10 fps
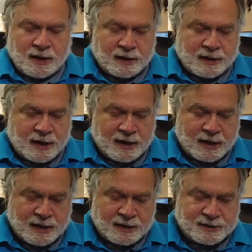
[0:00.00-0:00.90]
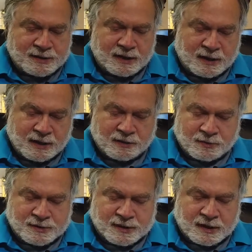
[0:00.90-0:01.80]
And he has an
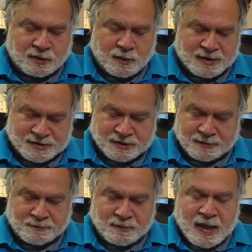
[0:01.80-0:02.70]
interesting question.